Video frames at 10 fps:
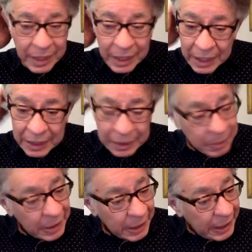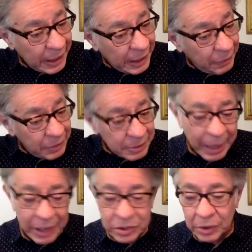um, it was a
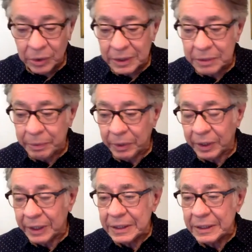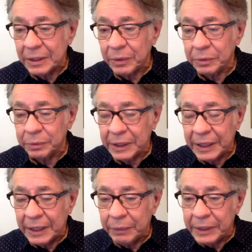magical experience. So we'd,
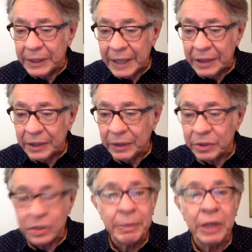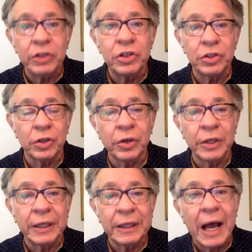we'd get there and she made sure
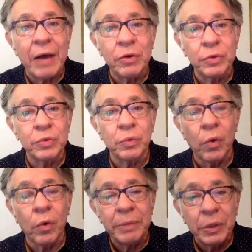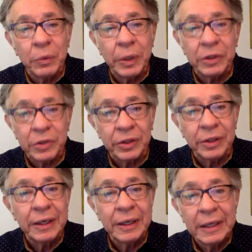that the house was warm in the
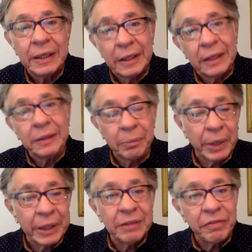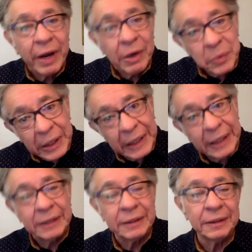winter. You bring the firewood
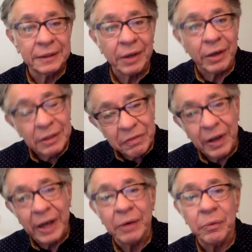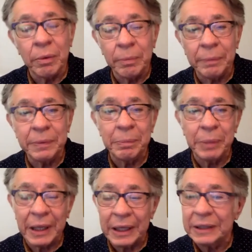in, start the fire, warm up the
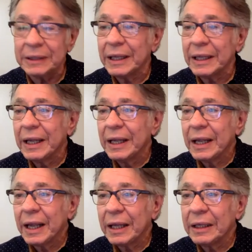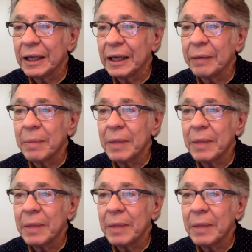place. And uh,